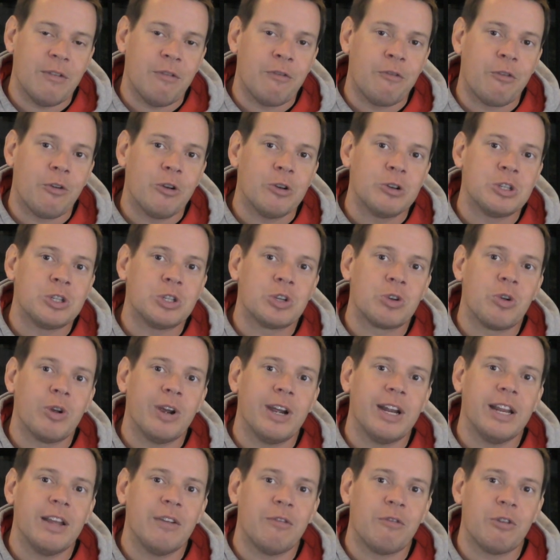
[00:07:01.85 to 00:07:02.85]
the first
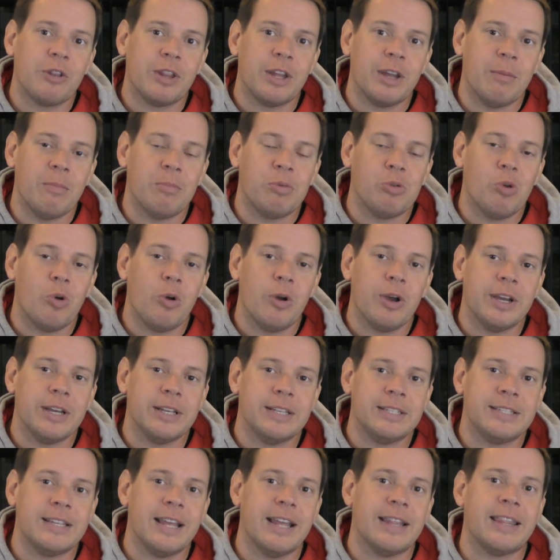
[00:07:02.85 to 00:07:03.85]
screening for the
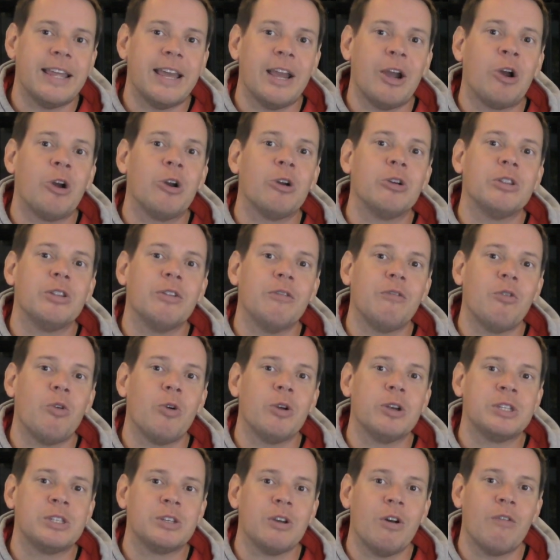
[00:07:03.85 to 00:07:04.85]
employees that they heard the
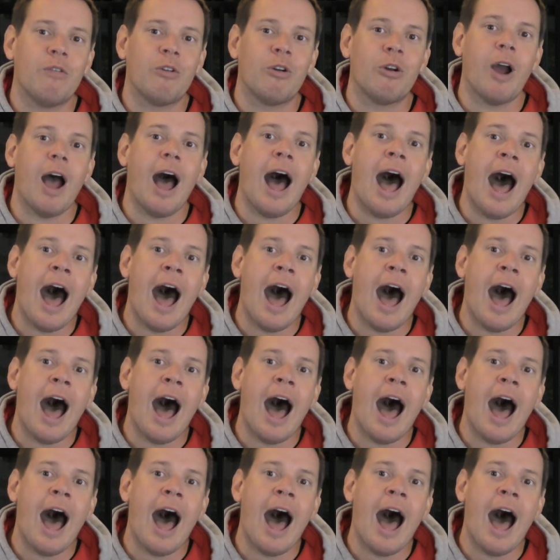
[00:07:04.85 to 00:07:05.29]
voiceover,